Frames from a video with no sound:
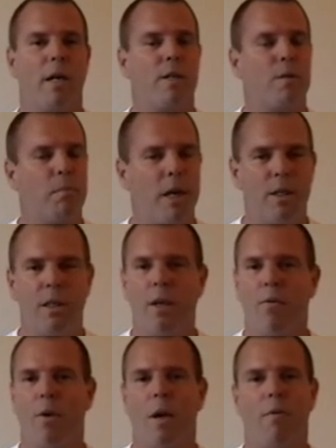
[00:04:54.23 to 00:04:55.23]
especially
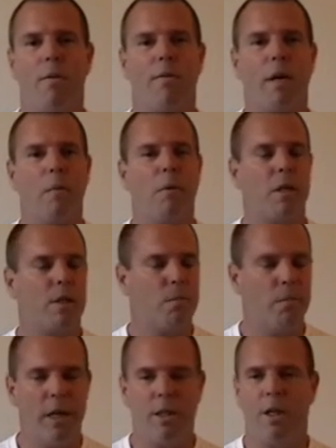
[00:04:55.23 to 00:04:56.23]
if you have a family,
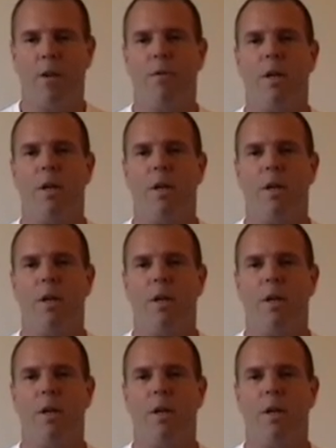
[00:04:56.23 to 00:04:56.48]
especially if